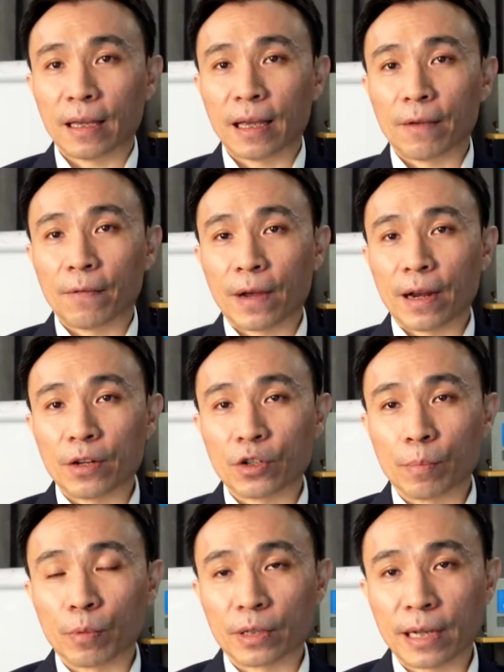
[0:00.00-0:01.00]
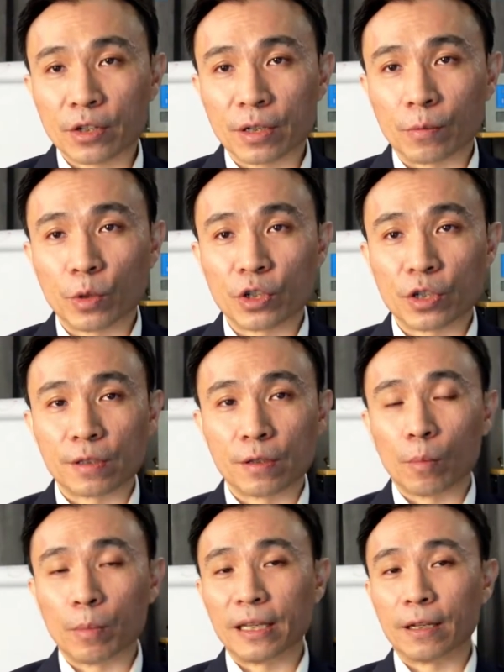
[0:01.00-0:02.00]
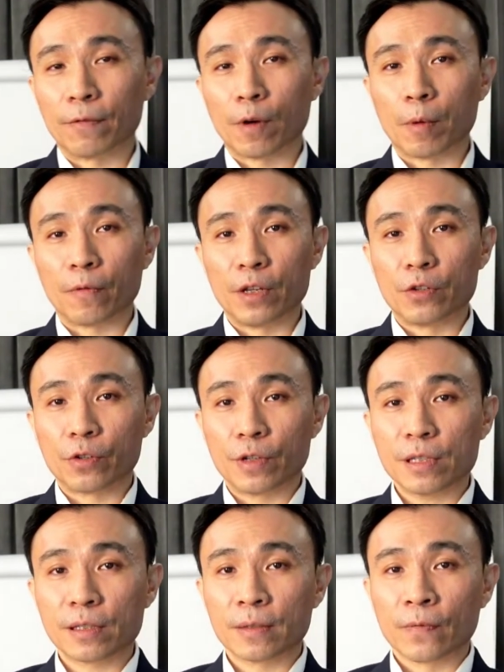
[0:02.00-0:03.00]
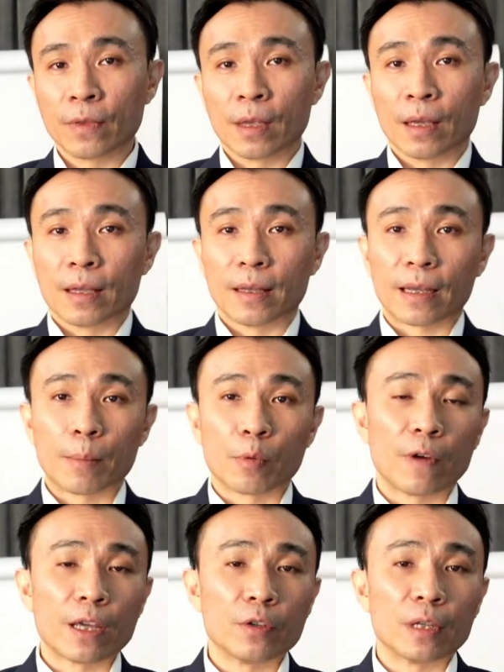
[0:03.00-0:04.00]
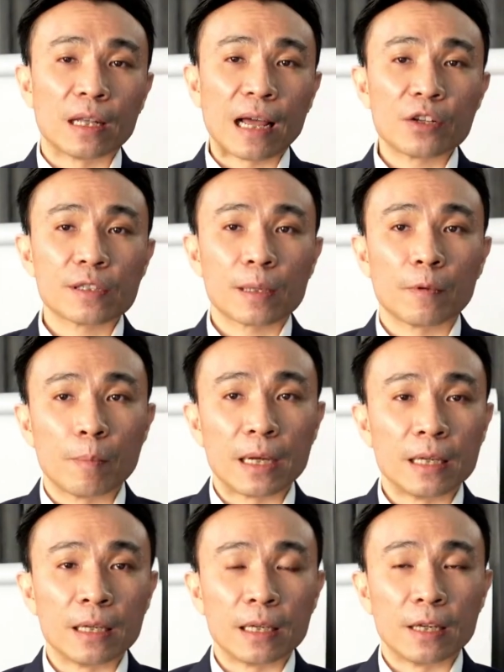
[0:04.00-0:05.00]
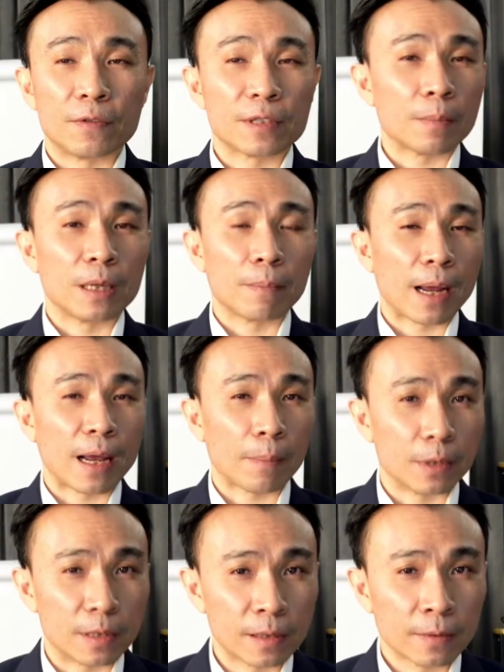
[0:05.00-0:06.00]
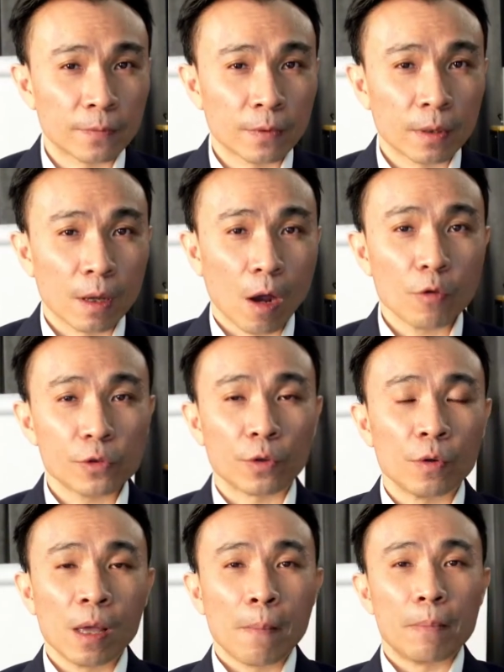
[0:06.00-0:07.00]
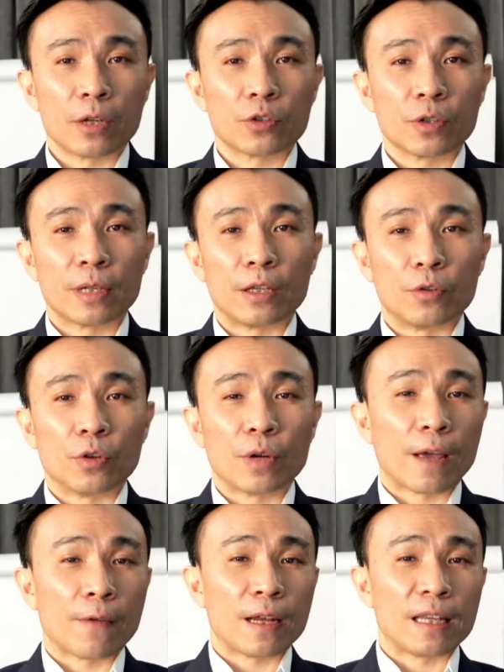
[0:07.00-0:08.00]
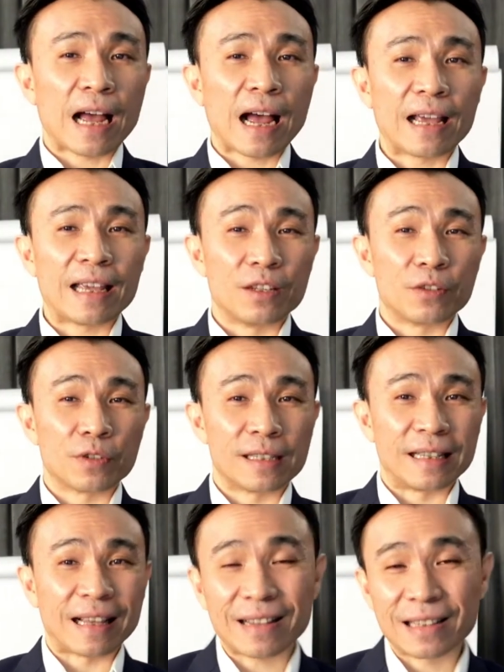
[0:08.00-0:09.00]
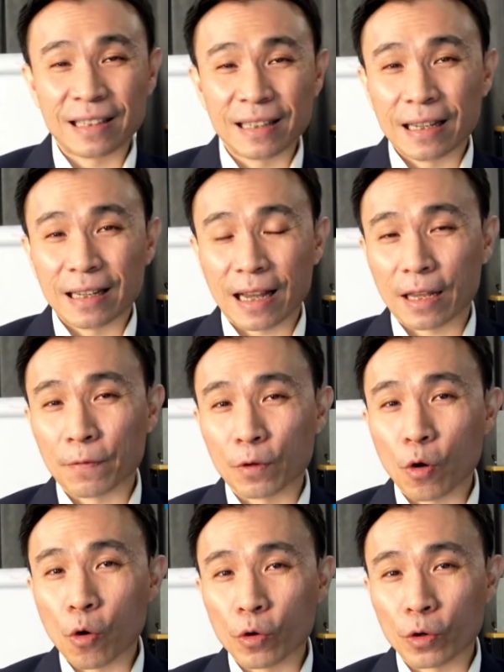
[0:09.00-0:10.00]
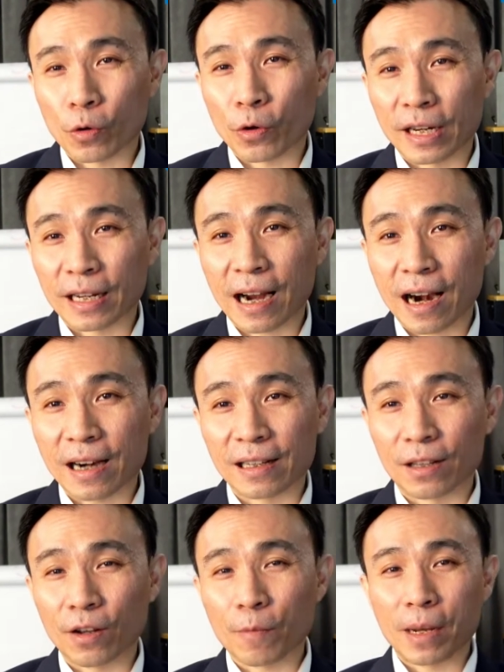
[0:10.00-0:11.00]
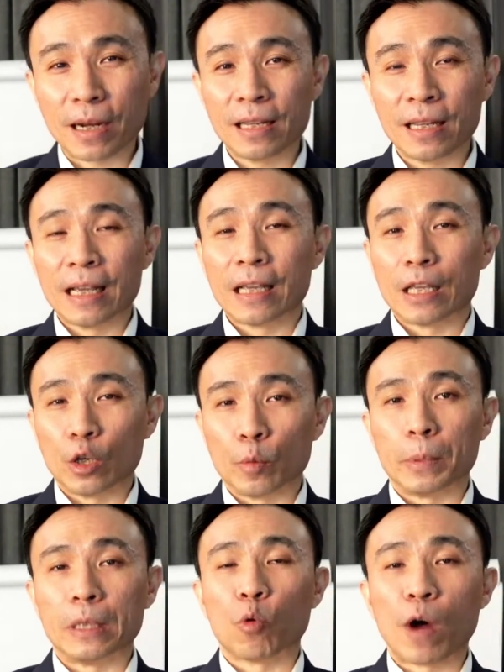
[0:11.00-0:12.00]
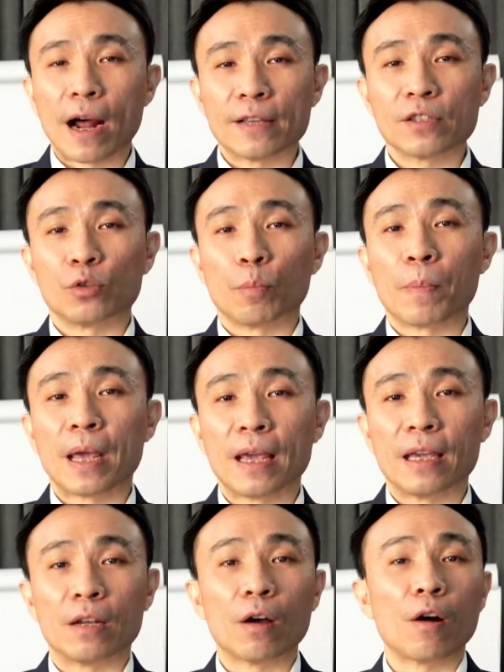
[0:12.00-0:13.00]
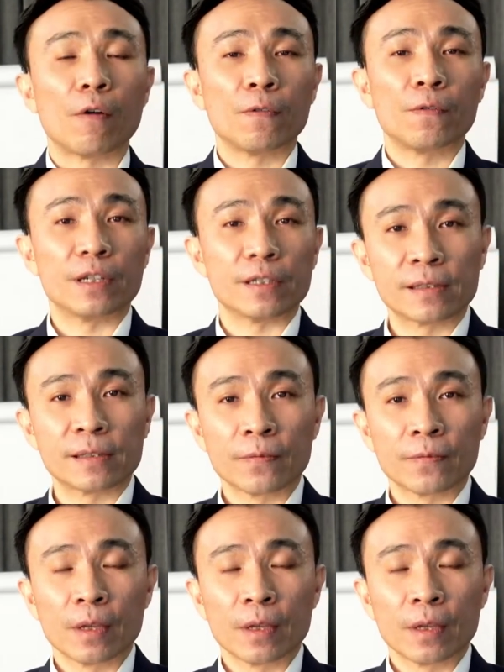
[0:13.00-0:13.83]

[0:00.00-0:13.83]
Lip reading: a financial protection, which is normally in a form of insurance that can provide you a larger sum of money if something bad happens. Also, make sure that you don't have any high interest debt. Like if you owe your credit card a lot of money, you'd be wise to pay it off first.